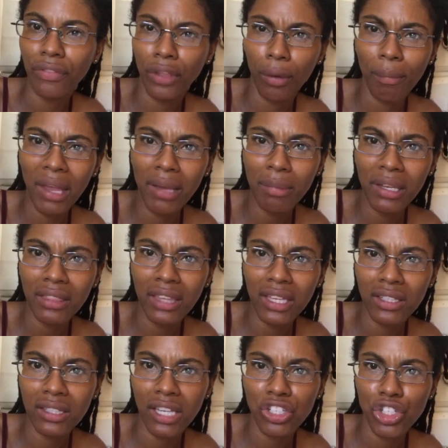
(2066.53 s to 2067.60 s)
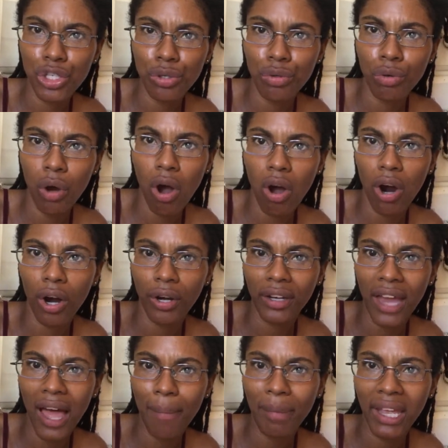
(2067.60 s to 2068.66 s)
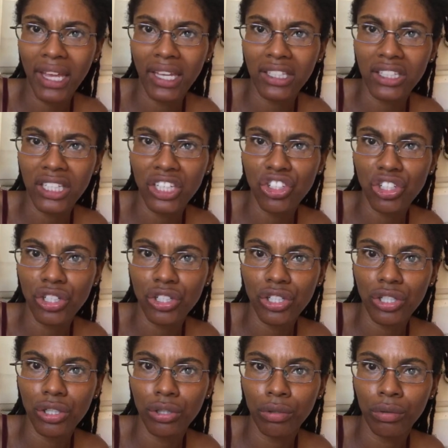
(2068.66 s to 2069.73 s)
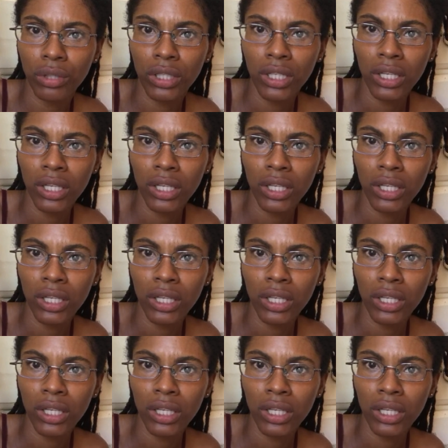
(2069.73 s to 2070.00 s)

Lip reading: There may be things that you are not paying attention to